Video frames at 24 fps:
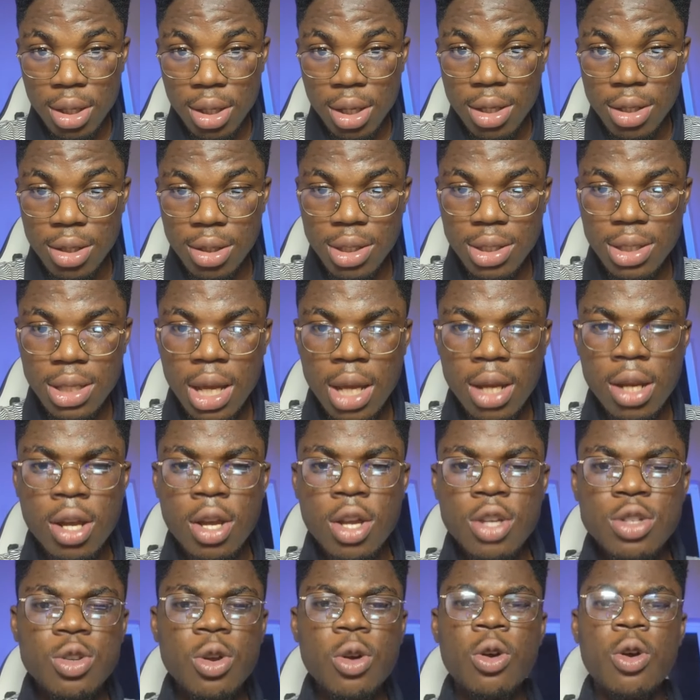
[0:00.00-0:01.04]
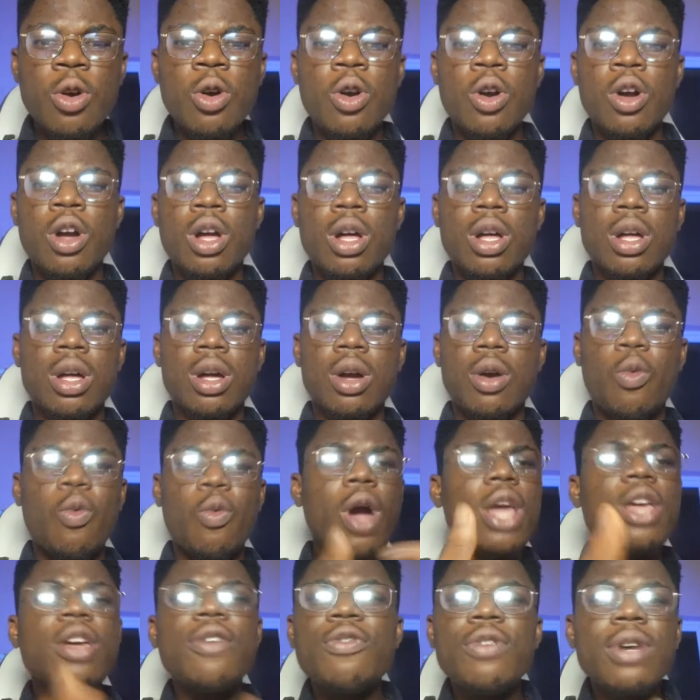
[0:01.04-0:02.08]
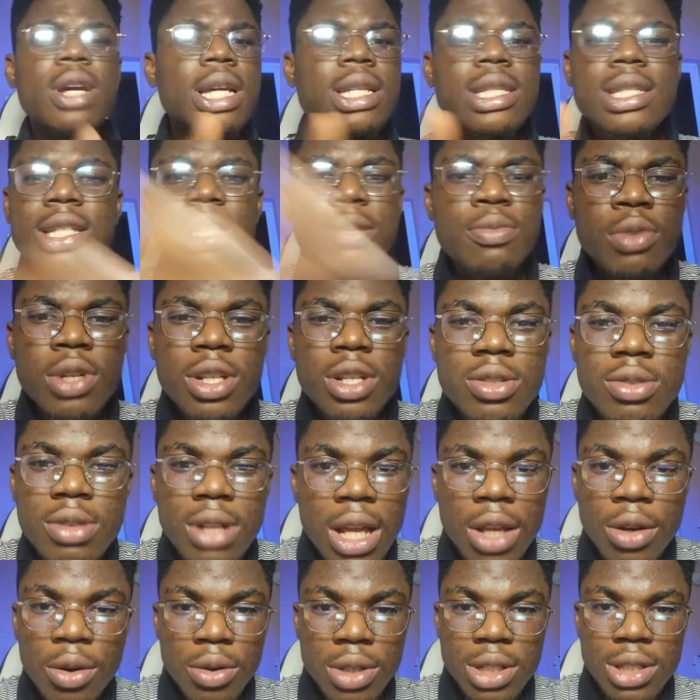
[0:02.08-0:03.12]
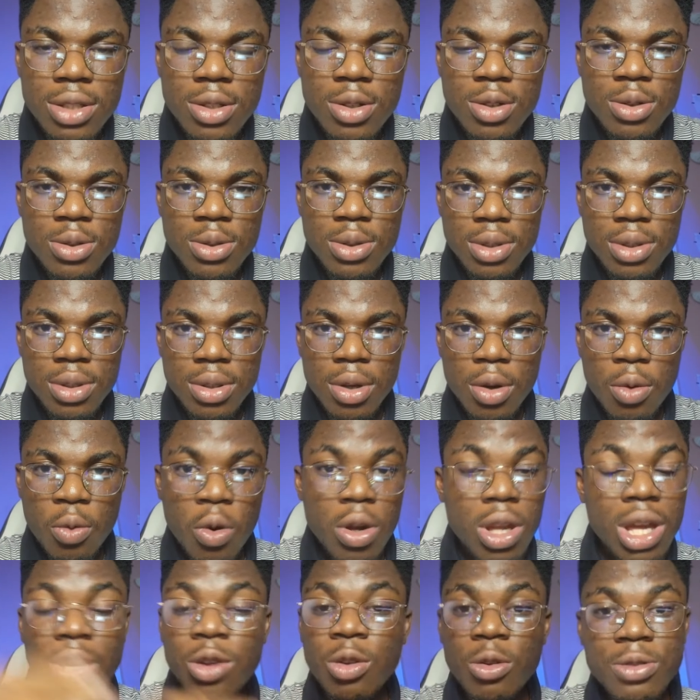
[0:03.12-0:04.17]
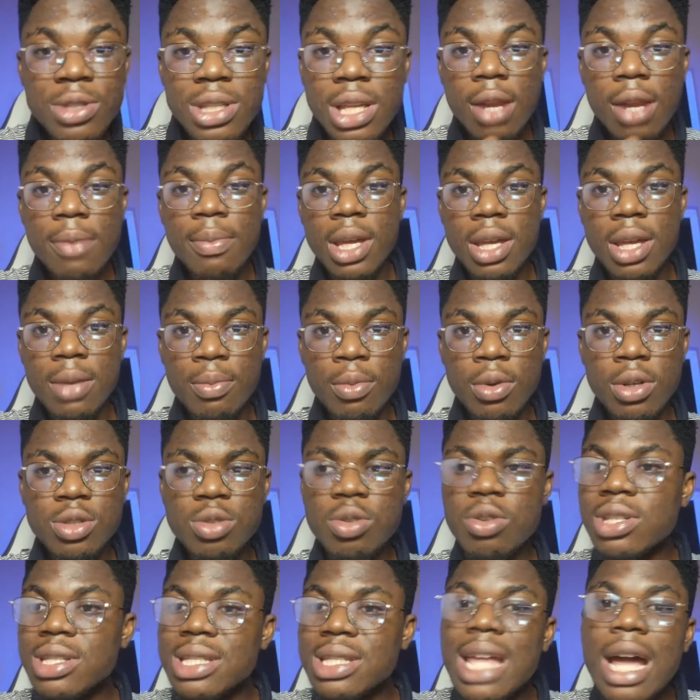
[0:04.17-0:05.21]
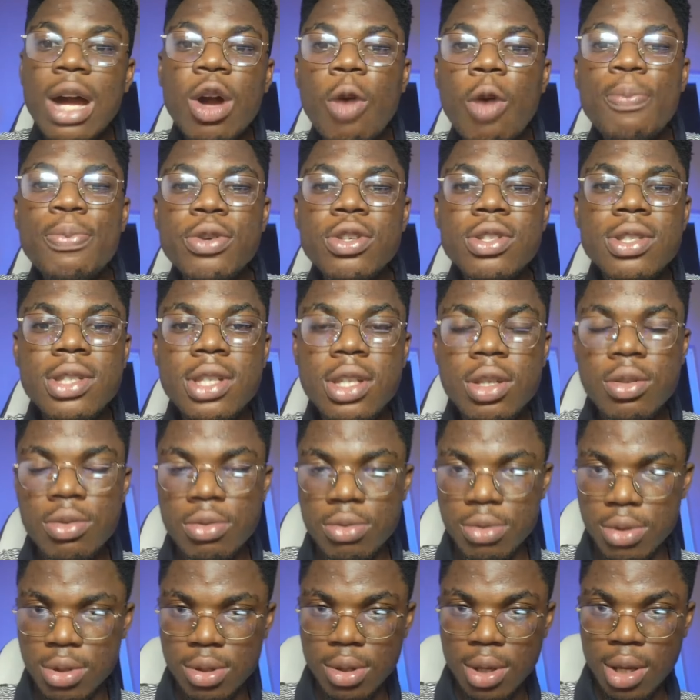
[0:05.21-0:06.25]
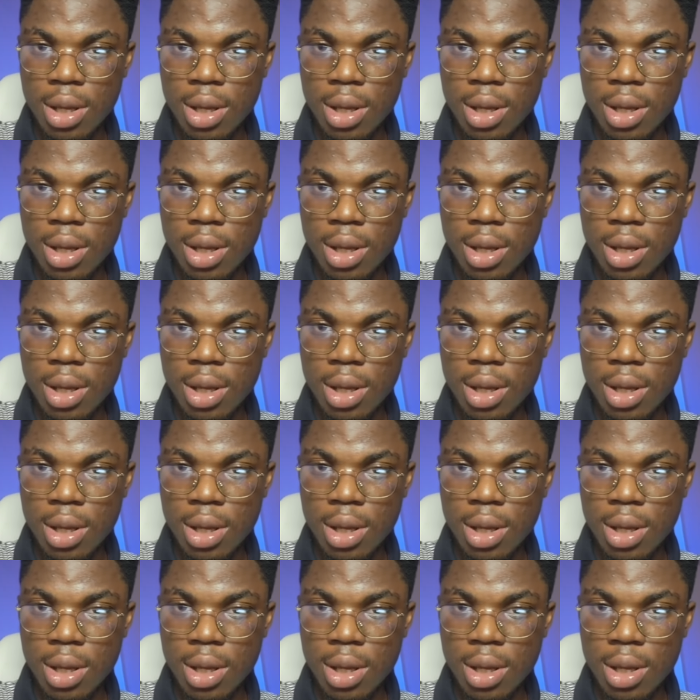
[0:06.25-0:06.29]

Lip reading: You understand? So why are you even getting the money to learn all the skills when you are not starting making money? So you stack up your skills.